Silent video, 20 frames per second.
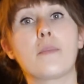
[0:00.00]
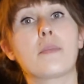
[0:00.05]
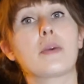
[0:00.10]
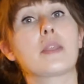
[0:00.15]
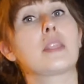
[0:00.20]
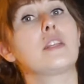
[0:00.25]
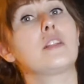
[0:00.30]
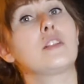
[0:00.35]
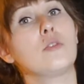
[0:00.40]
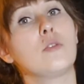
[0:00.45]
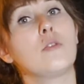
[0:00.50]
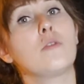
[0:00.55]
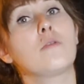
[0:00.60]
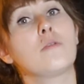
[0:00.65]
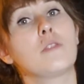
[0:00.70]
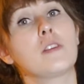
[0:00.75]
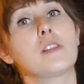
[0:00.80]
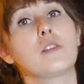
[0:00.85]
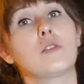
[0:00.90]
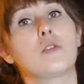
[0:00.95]
but they do a
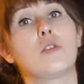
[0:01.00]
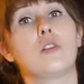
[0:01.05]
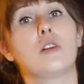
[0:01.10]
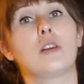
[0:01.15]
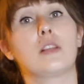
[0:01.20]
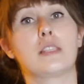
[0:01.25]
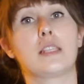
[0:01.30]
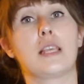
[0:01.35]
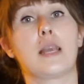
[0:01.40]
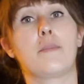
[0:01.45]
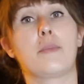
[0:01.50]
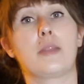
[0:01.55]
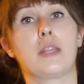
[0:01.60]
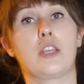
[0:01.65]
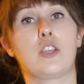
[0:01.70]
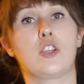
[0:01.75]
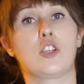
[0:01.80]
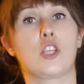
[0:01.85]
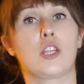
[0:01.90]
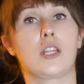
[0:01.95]
physical
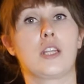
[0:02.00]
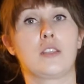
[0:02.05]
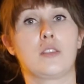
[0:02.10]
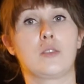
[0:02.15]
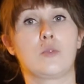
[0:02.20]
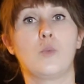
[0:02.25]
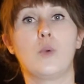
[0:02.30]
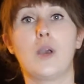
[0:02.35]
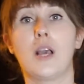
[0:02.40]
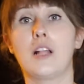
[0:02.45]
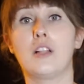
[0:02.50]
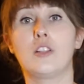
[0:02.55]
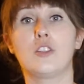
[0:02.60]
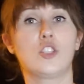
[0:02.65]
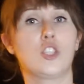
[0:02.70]
examination as well,